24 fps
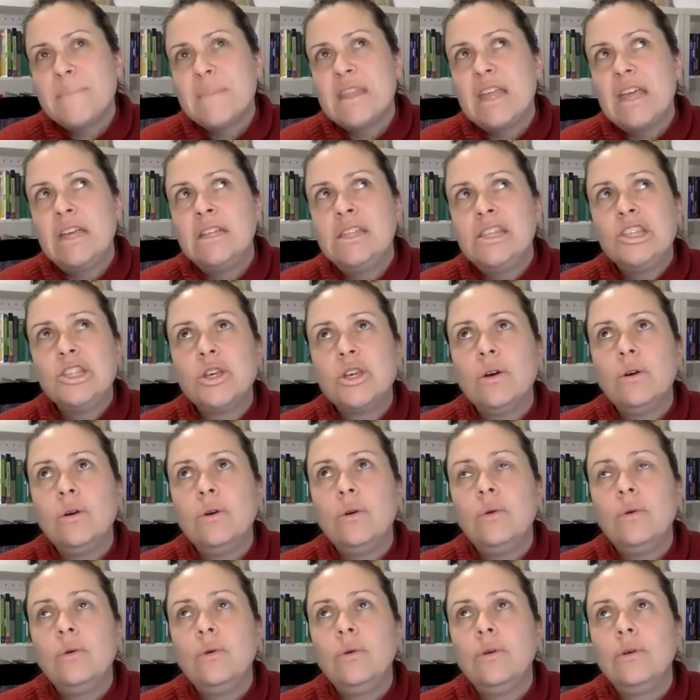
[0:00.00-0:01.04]
And
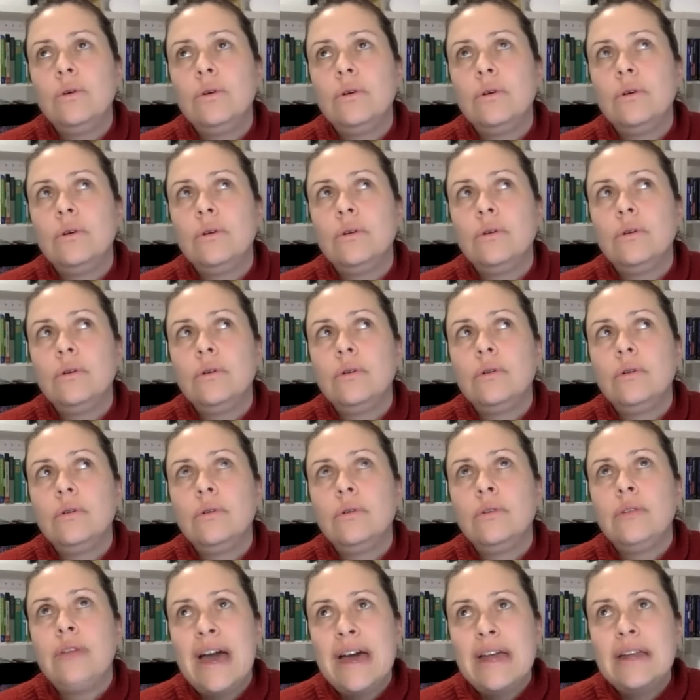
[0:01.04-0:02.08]
so
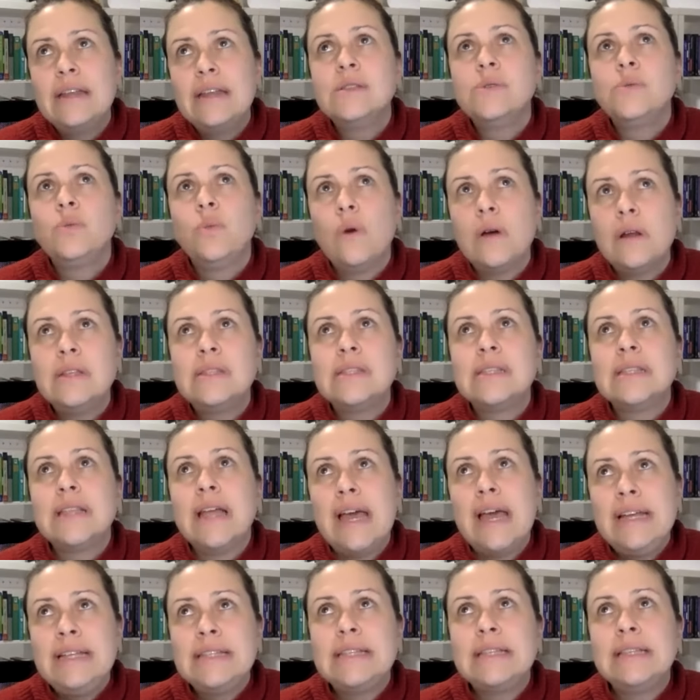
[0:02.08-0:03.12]
that is what it's
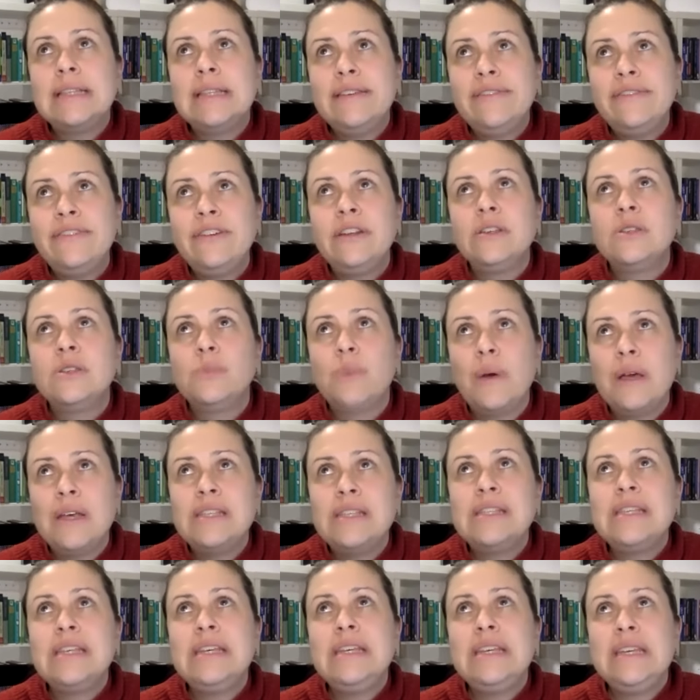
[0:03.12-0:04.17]
like to live in a
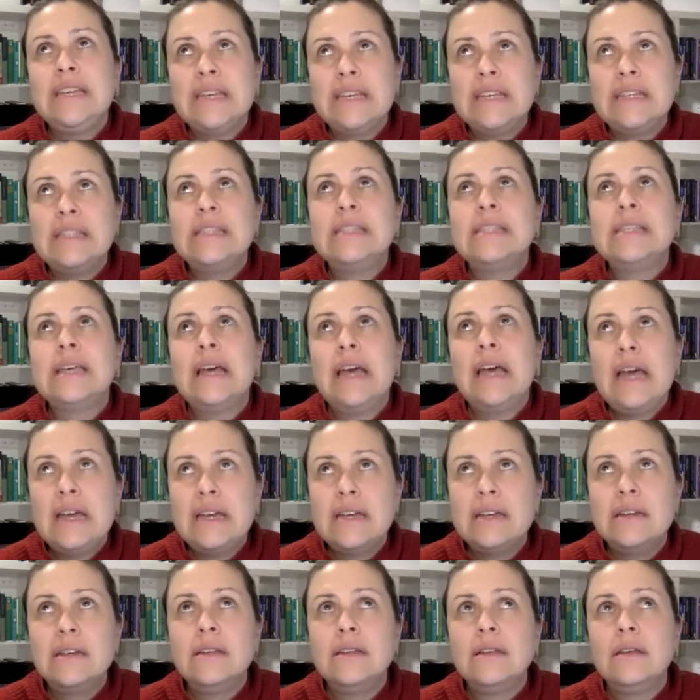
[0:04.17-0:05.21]
spicy kid's
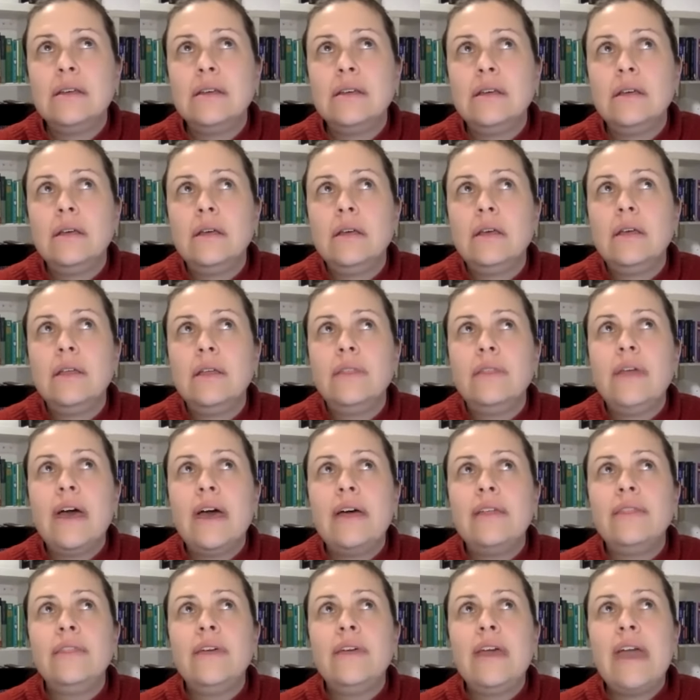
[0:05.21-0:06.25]
head,
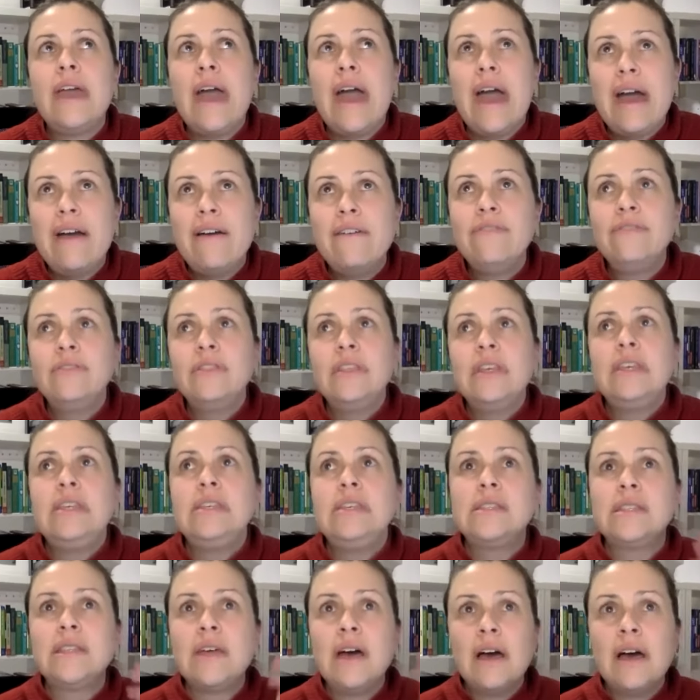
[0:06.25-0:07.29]
that they have
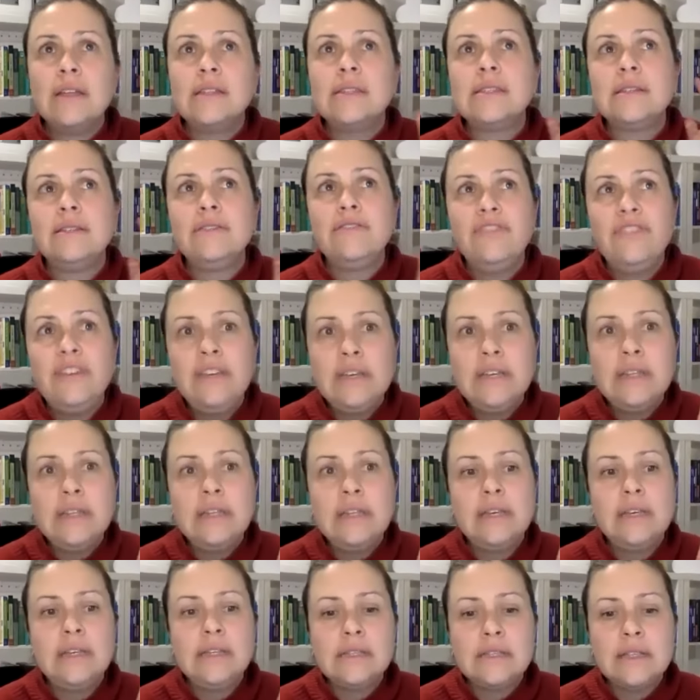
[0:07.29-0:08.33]
these thoughts and
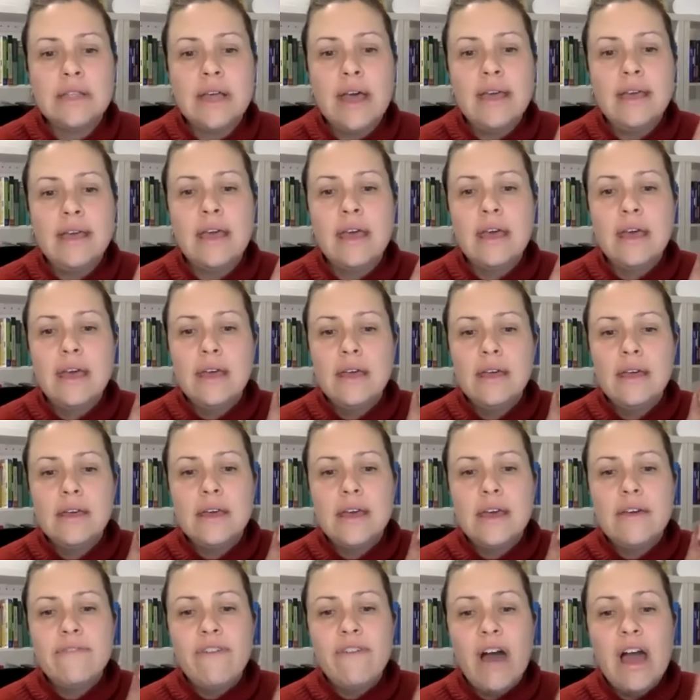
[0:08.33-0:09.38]
feelings like,
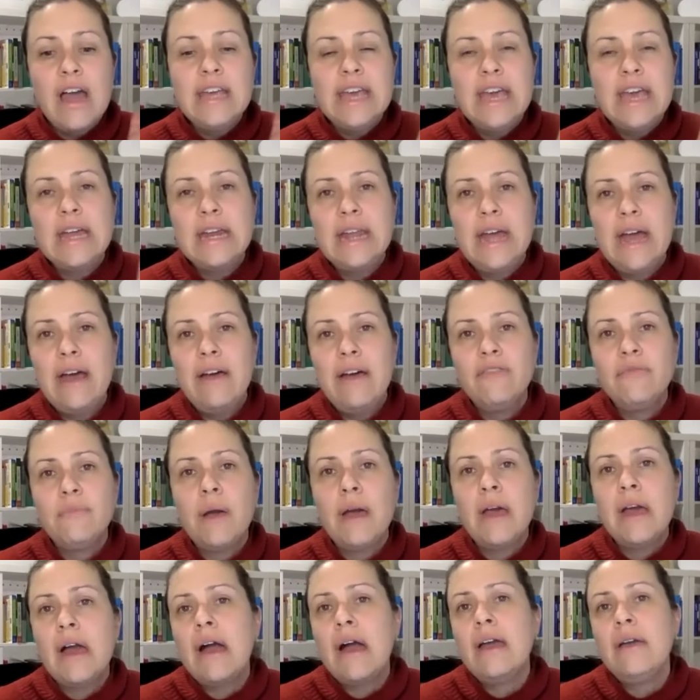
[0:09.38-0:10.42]
if I can't have
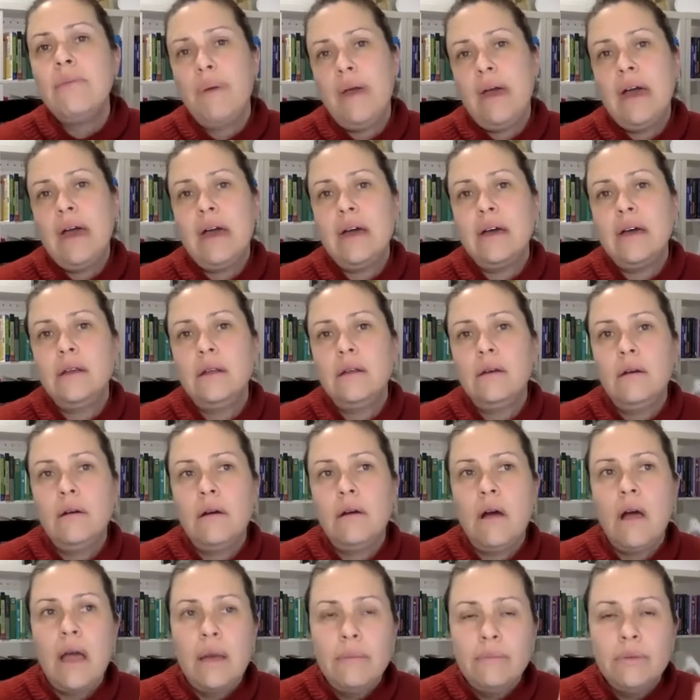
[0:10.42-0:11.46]
my iPad,
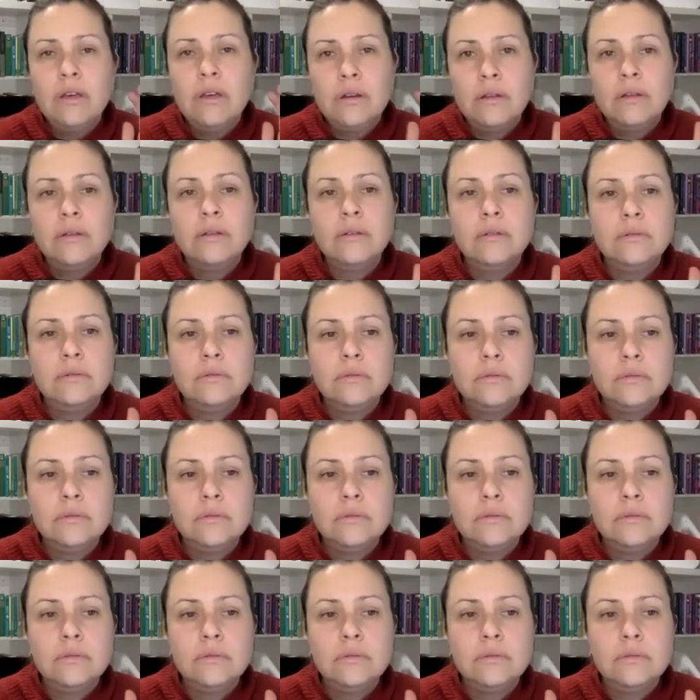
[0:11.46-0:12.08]
I'm going to